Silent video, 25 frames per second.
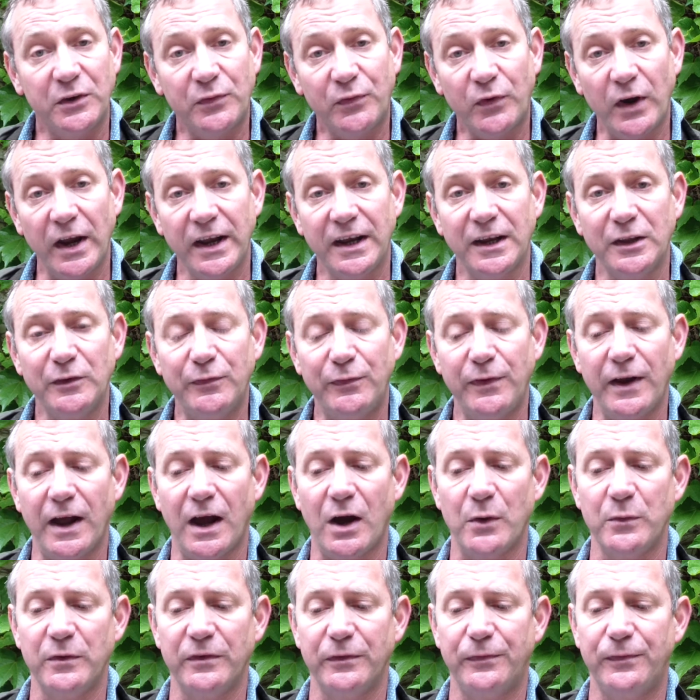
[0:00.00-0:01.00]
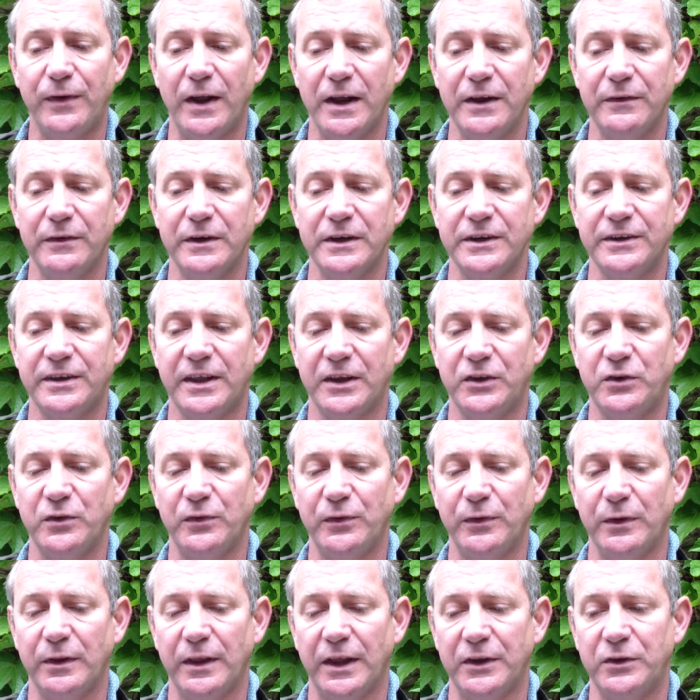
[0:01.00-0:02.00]
fragrant flavors that
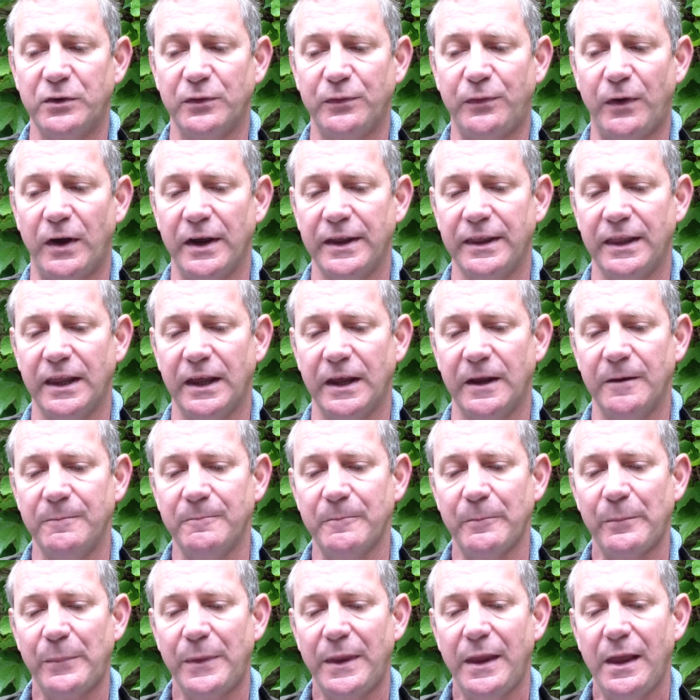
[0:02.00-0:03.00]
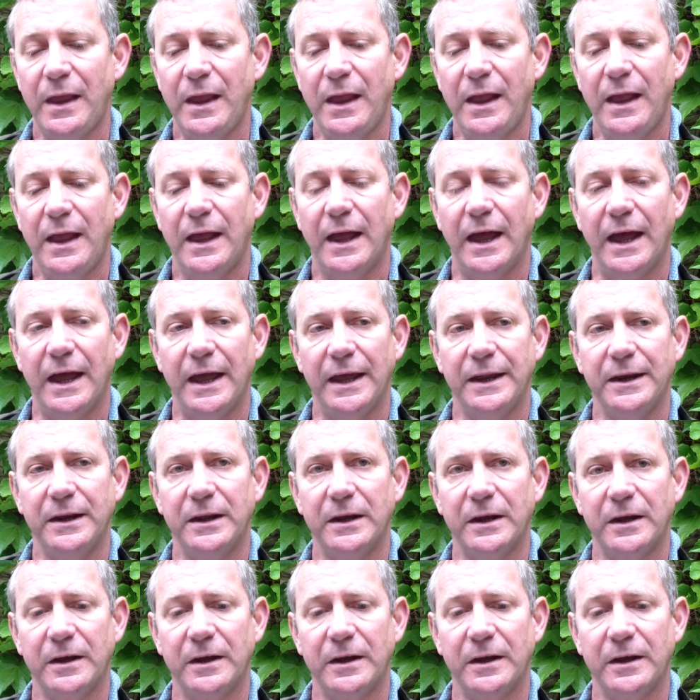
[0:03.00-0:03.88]
you find there, and